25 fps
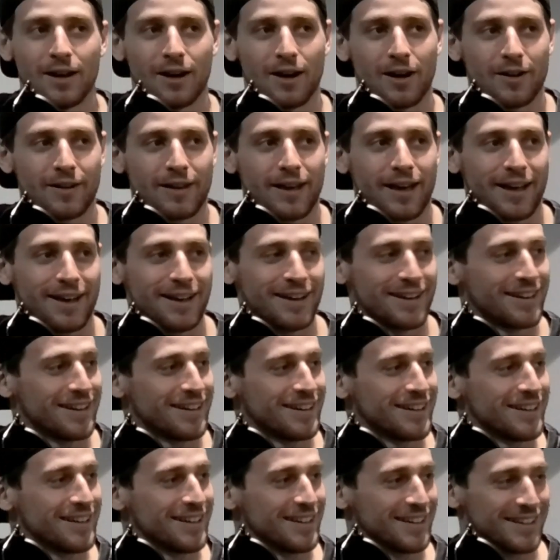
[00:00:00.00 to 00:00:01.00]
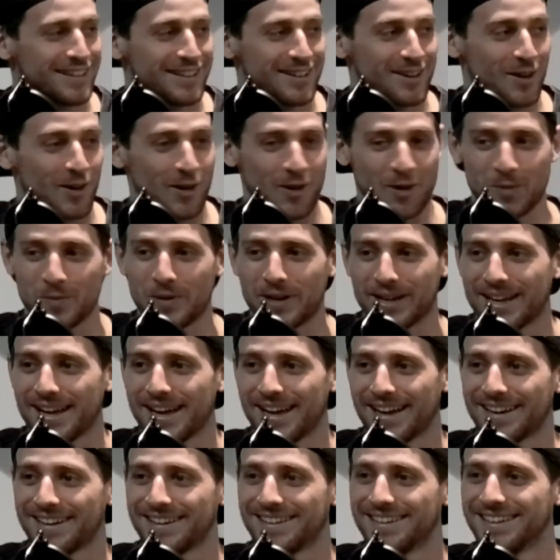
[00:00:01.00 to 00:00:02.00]
okay, oh my
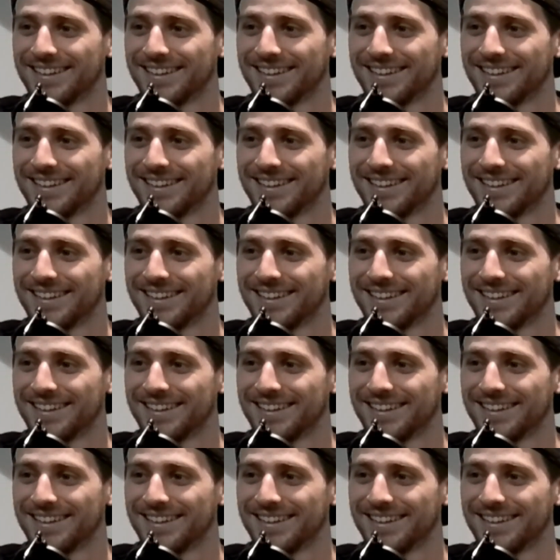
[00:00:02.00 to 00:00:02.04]
god,